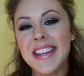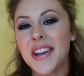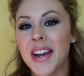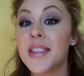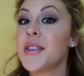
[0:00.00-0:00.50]
you
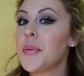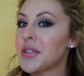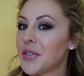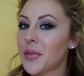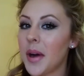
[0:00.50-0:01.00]
guys so
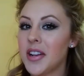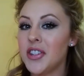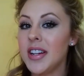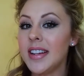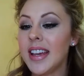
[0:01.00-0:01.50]
much for
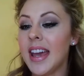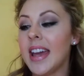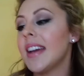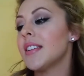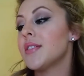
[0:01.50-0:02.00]
watching,
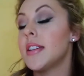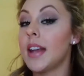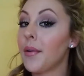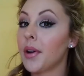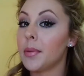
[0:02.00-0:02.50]
and
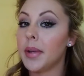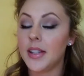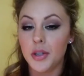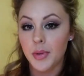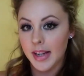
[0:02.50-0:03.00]
today we're going to be
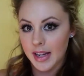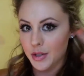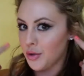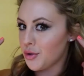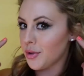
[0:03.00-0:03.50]
doing a
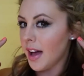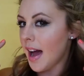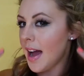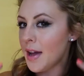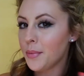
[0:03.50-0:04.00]
neutral
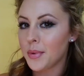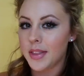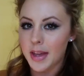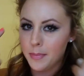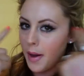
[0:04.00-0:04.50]
eye
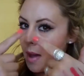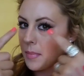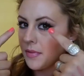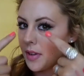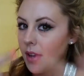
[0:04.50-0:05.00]
with a pop
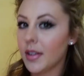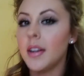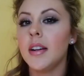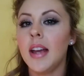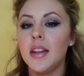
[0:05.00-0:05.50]
of
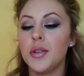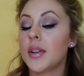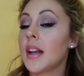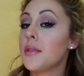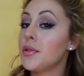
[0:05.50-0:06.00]
color, and you
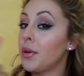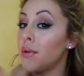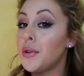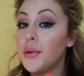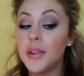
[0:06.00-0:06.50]
can either do a
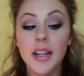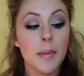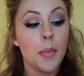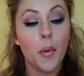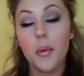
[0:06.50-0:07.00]
nude
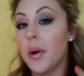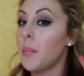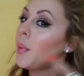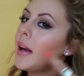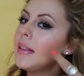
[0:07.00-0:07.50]
lip or a
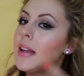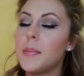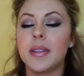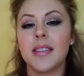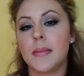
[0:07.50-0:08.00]
bright
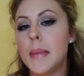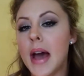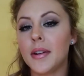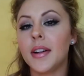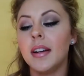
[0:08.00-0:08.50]
lip, it doesn't
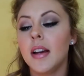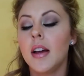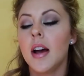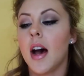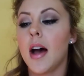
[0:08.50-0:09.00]
matter.
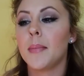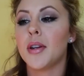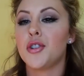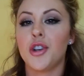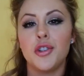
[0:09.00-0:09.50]
I'm
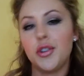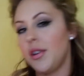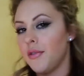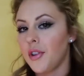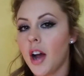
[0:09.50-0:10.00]
going to show you two
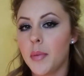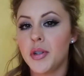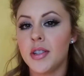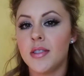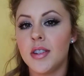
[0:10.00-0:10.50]
different
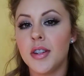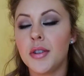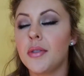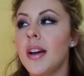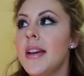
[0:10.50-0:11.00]
options to
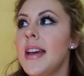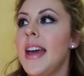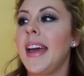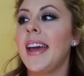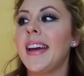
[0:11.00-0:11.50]
do,
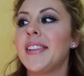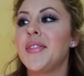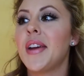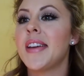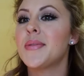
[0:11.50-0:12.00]
and
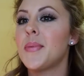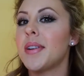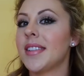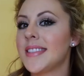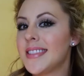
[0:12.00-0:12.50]
if you guys
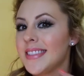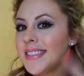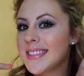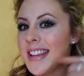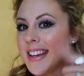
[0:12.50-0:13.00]
want to
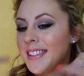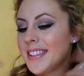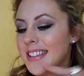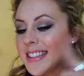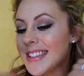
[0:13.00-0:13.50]
take a
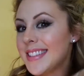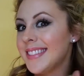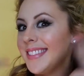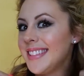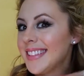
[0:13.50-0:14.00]
look at this
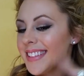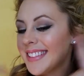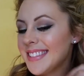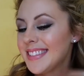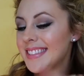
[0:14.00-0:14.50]
look,
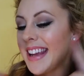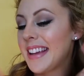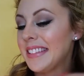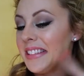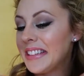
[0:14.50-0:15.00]
take
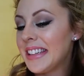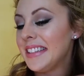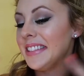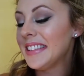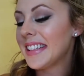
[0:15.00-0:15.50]
a looky
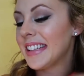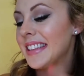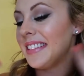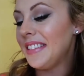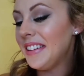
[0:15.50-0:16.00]
look at
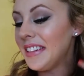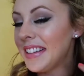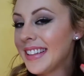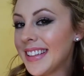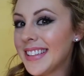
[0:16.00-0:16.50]
the
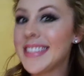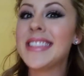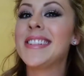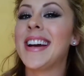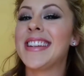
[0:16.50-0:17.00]
look,
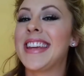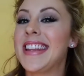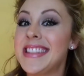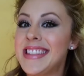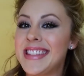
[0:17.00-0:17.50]
you guys
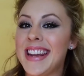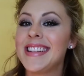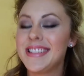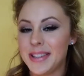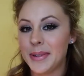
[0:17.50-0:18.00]
can
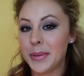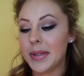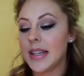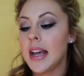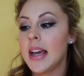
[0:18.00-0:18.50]
stay
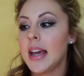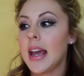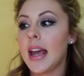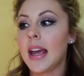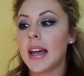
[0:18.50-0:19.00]
tuned,
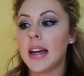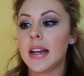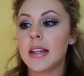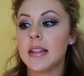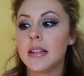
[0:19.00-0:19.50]

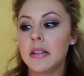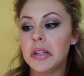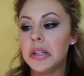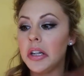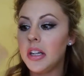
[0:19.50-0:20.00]

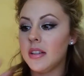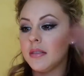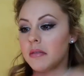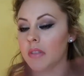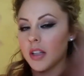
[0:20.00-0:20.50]
and
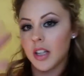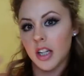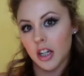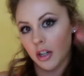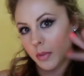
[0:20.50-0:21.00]

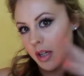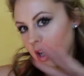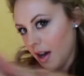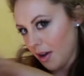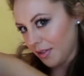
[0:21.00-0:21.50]
here we
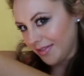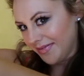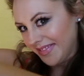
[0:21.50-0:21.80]
go.